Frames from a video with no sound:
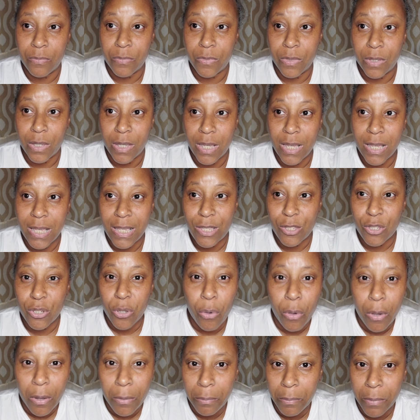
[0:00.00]
He
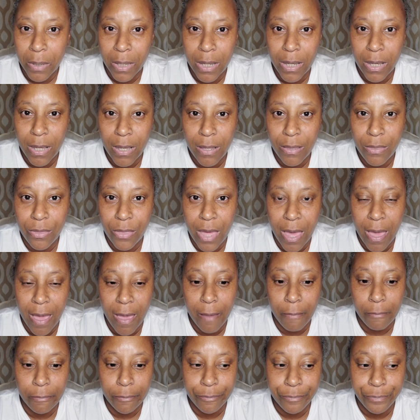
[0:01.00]
taught me that